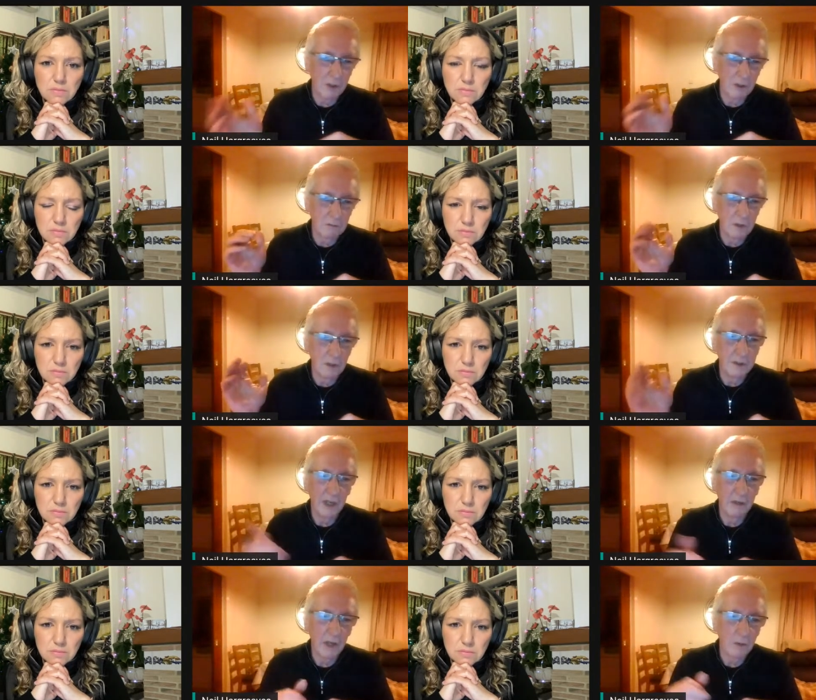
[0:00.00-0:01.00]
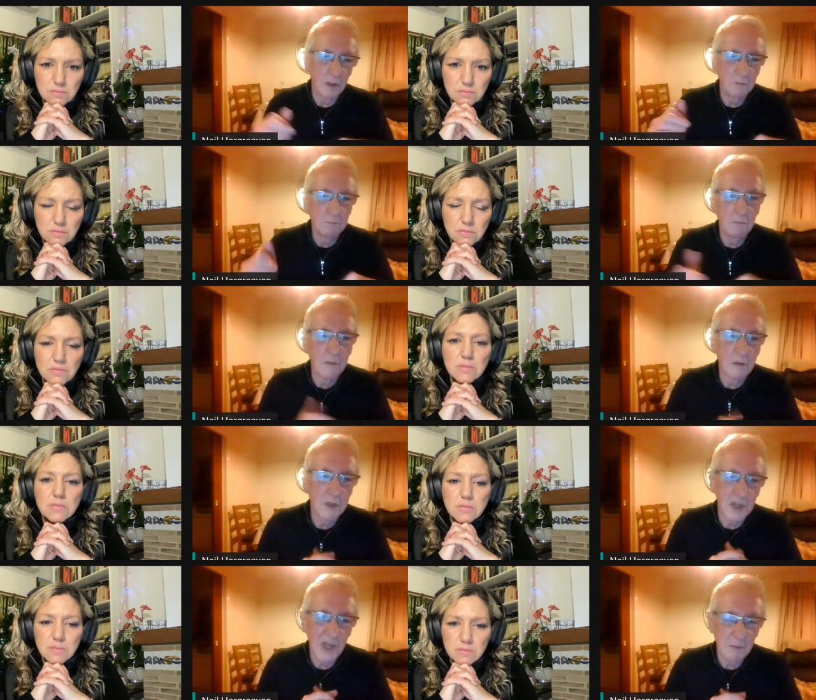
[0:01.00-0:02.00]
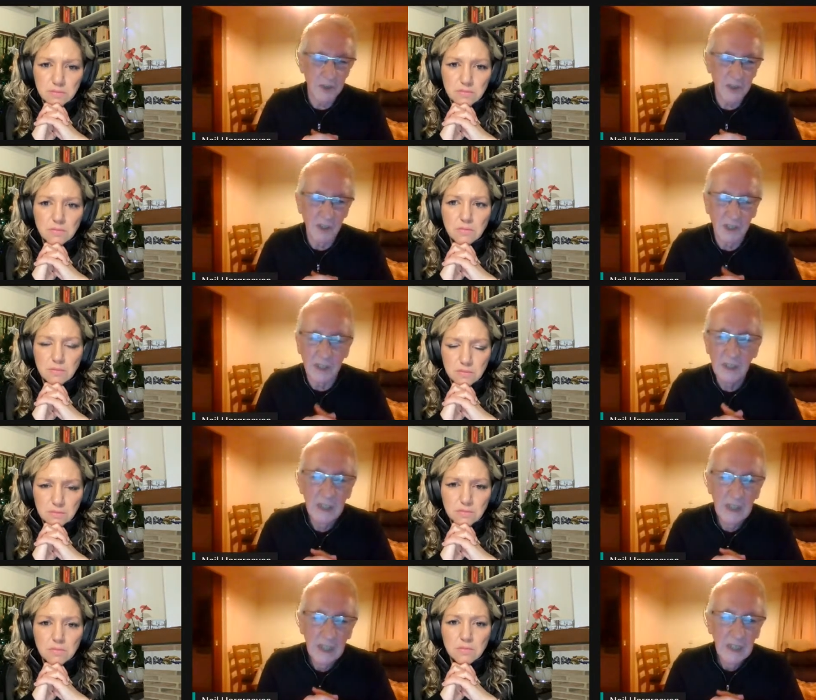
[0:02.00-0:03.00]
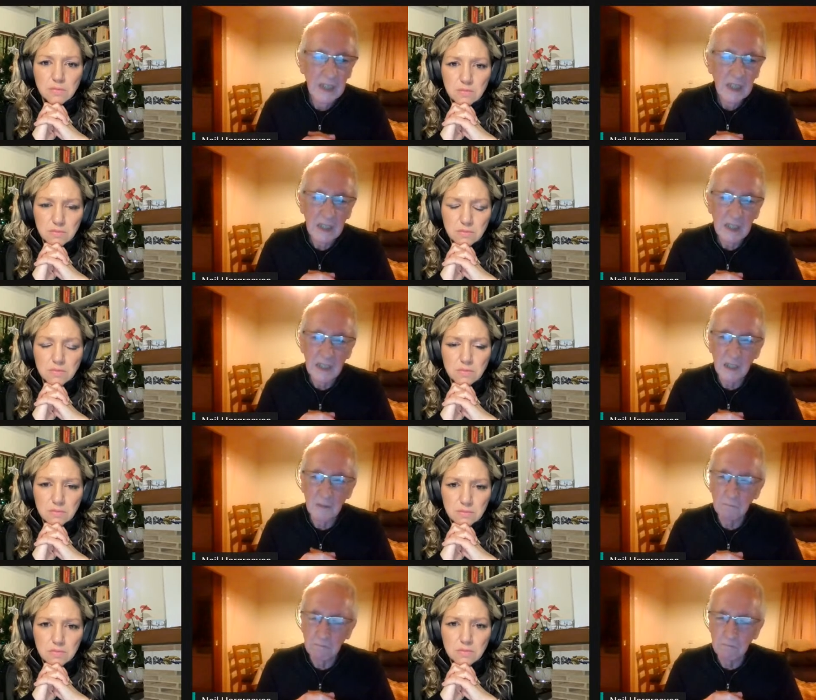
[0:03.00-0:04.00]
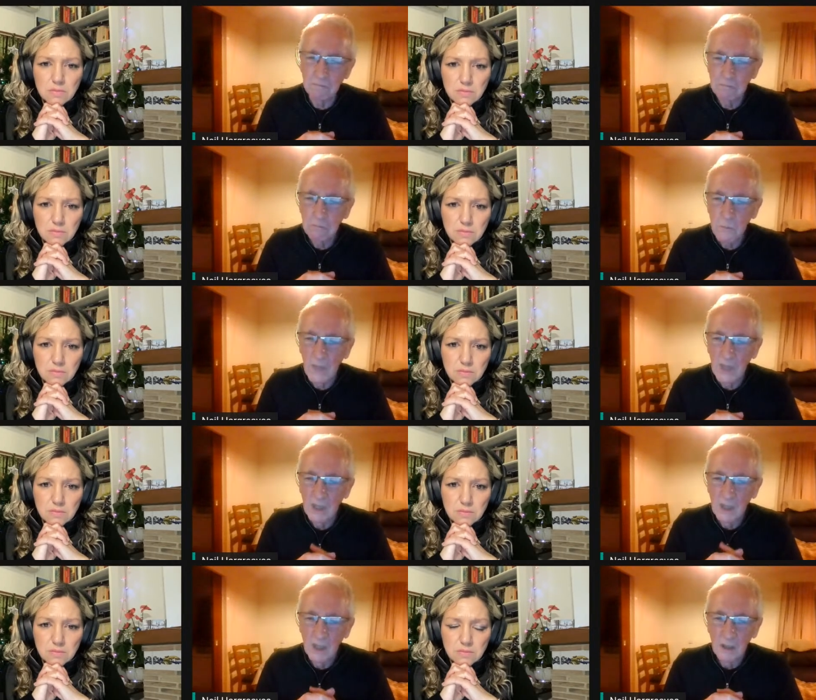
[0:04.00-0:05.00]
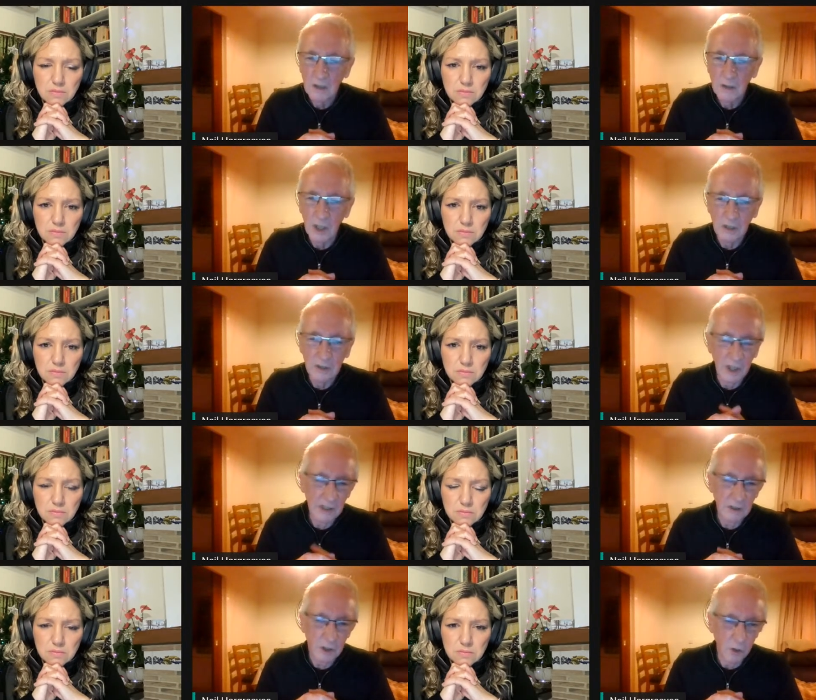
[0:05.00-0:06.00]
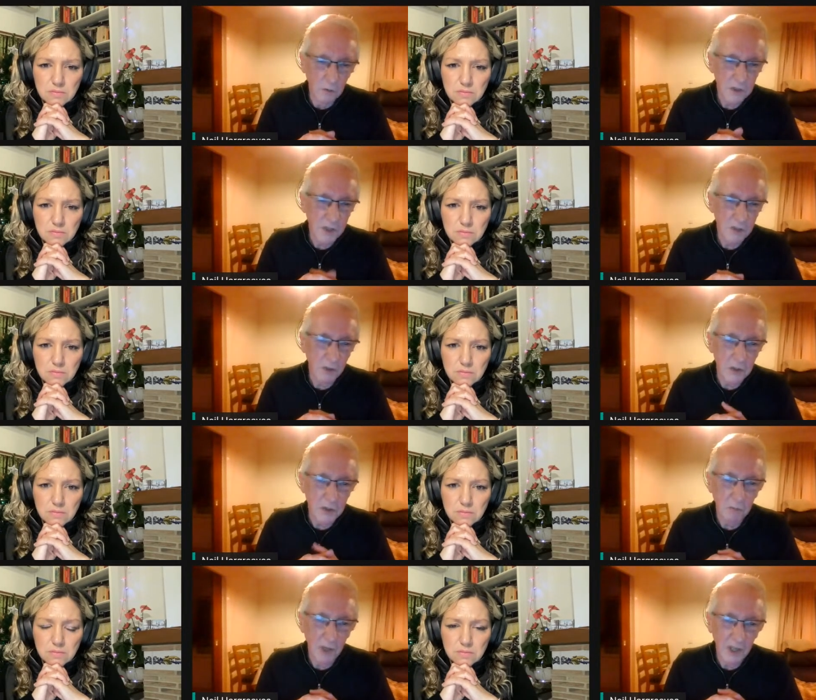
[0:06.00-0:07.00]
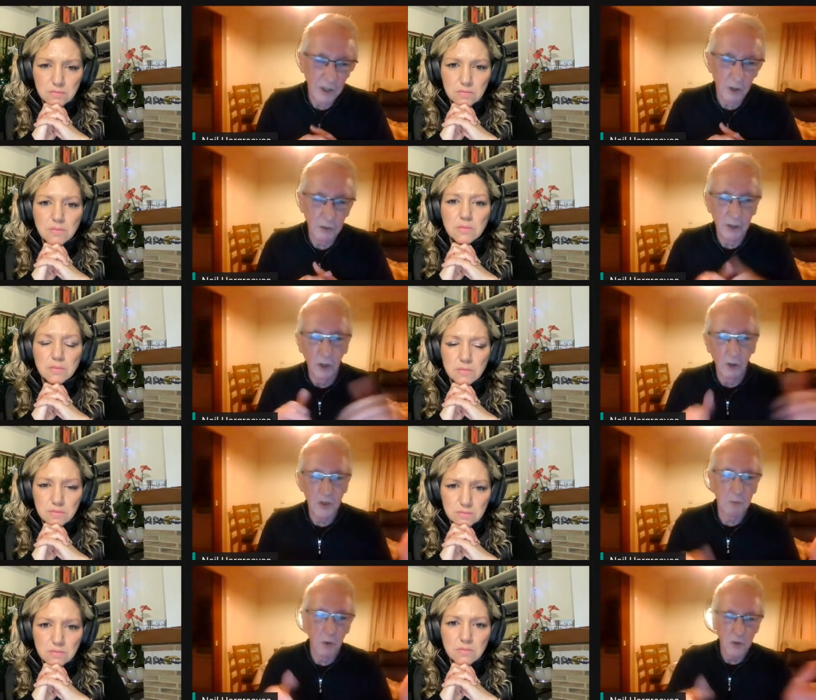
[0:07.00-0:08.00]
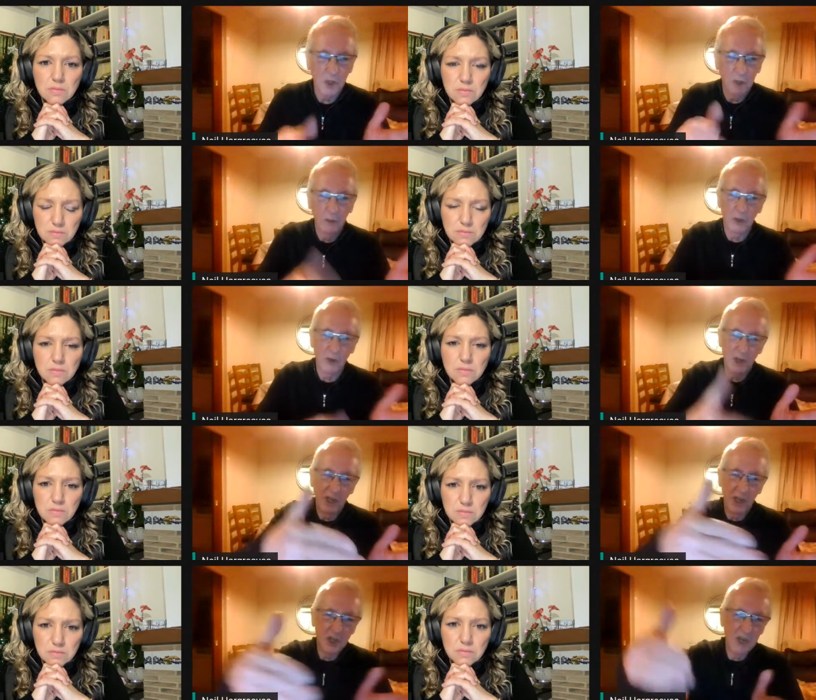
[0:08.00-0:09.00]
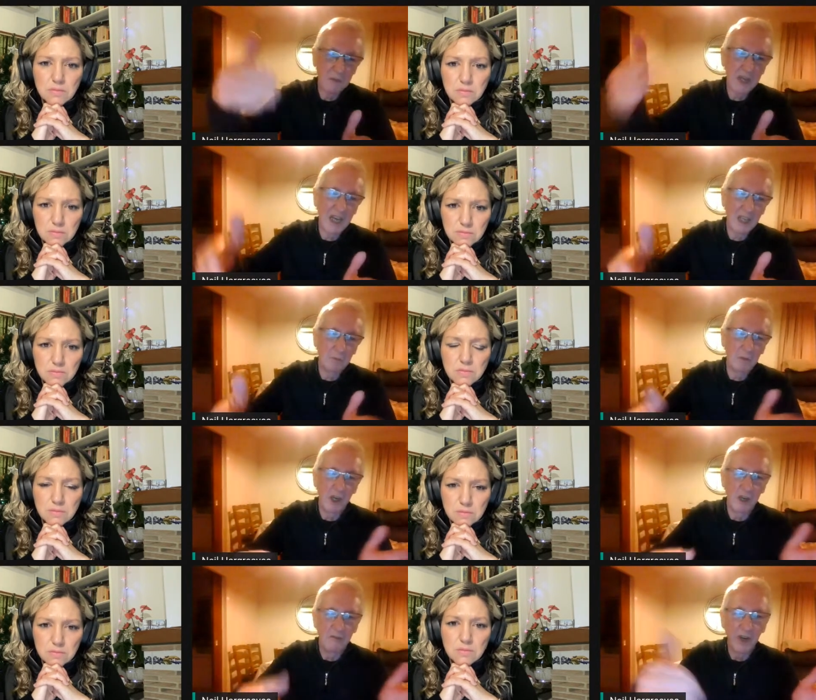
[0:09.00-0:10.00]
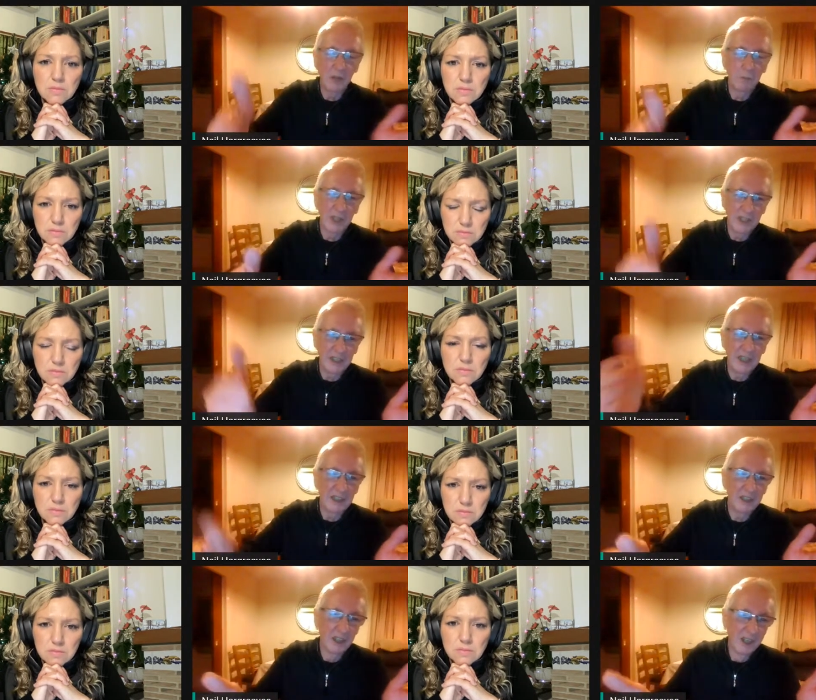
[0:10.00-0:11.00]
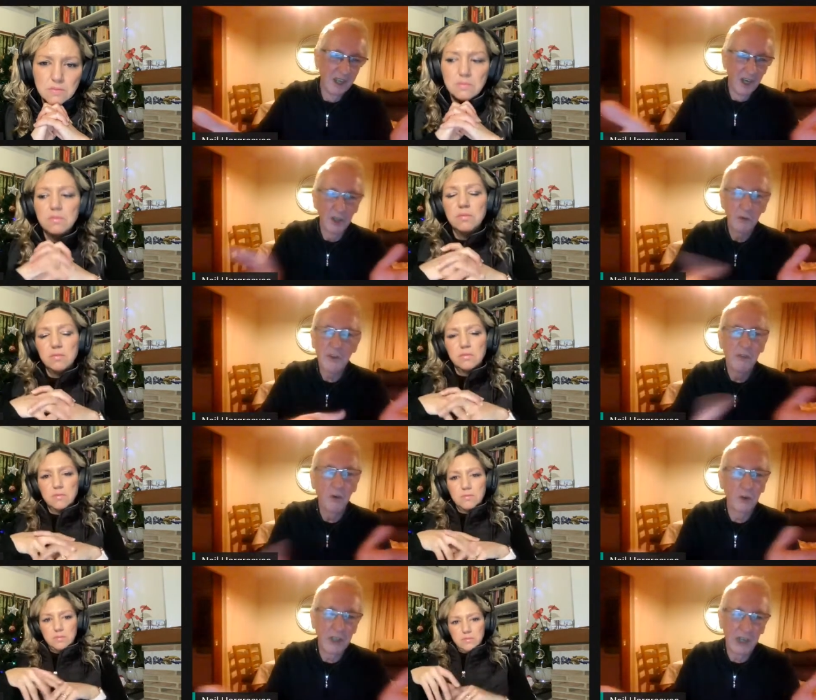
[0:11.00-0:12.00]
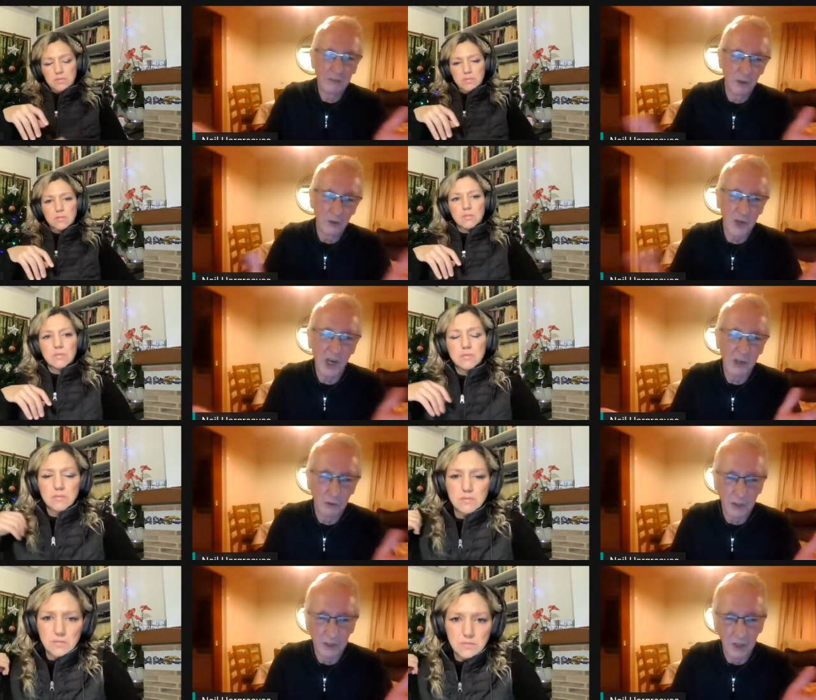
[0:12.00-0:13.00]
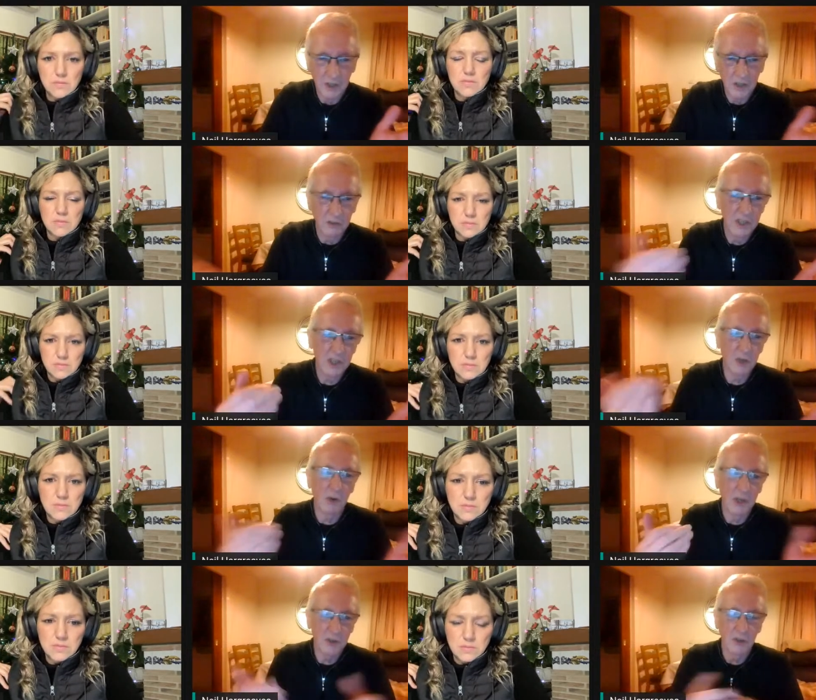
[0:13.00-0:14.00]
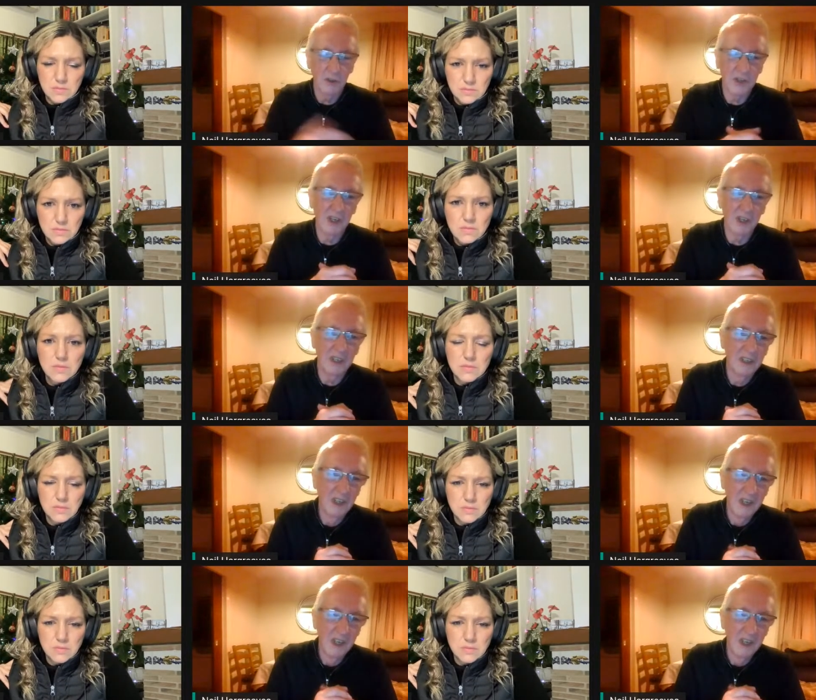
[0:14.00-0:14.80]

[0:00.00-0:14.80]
Speaker 1: along down our starboard side. Um, the, the little coasters, what you supplied, they got, they're not supposed to come across a light ship's head, but invariably they did. And there was four and a half knot tide running there because it's quite a strong tide.